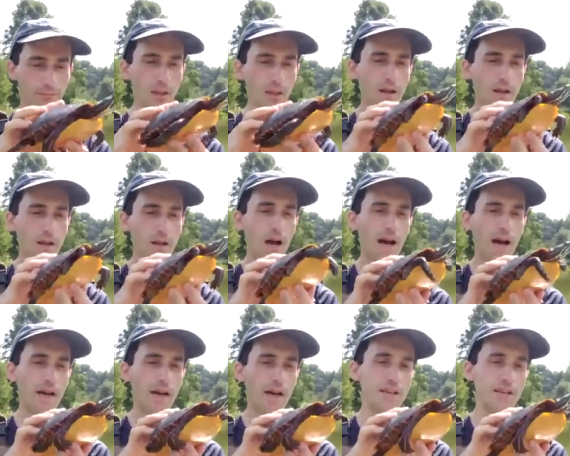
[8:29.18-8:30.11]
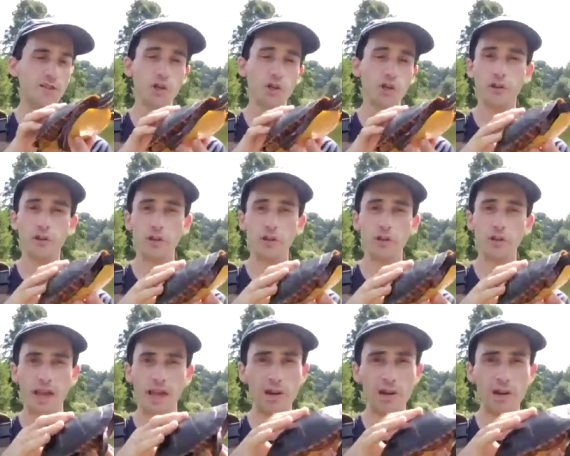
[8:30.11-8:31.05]
Uh, these turtles, they, we
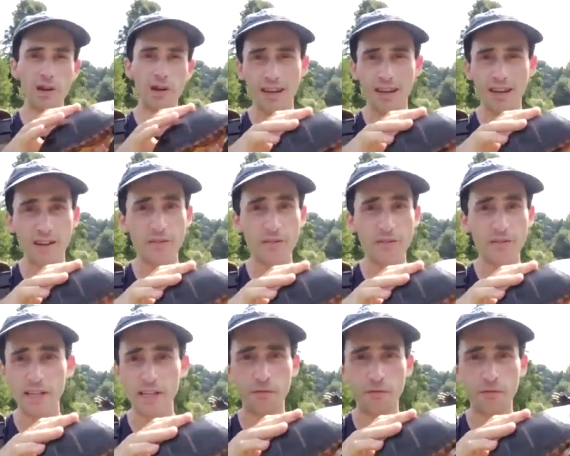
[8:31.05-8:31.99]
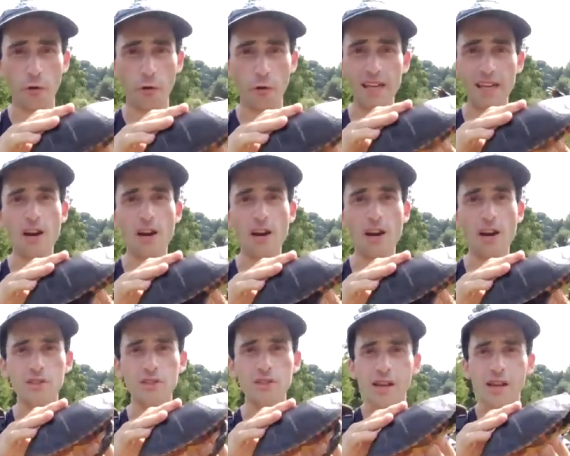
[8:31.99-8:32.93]
know they can live at least 40 years.
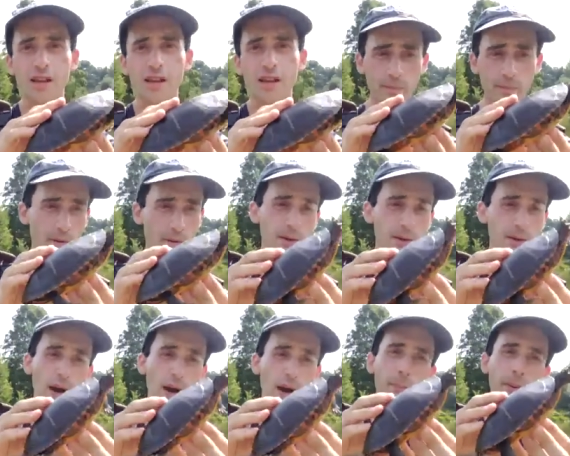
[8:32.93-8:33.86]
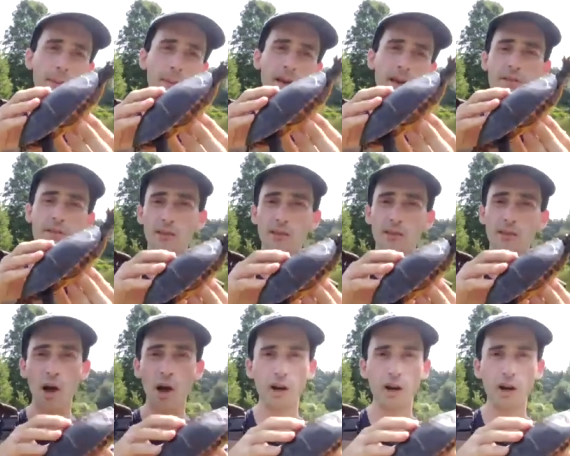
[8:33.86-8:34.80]
Some of them can probably live even
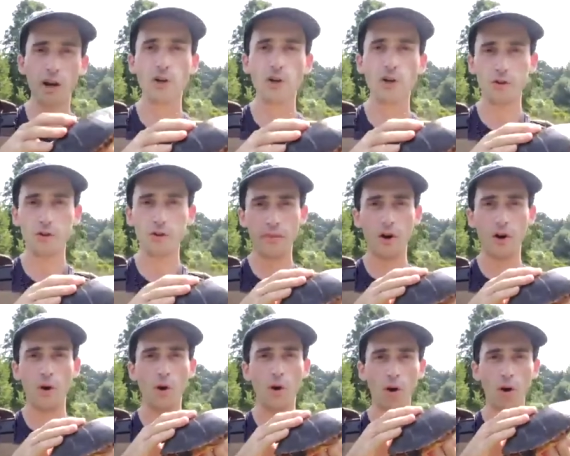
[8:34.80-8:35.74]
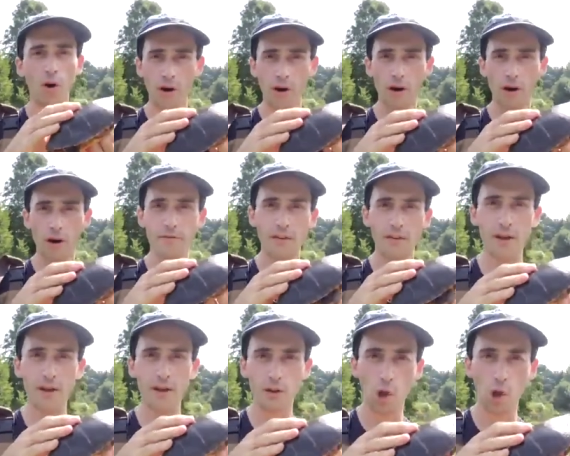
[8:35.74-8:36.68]
longer. Turtles on the whole are, are a very
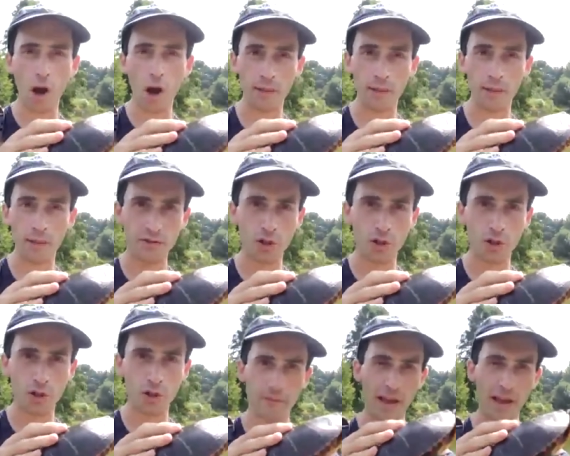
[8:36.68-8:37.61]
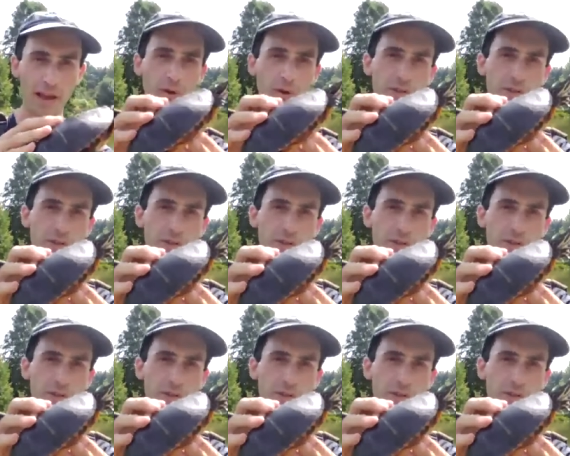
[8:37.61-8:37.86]
long-lived group of animals.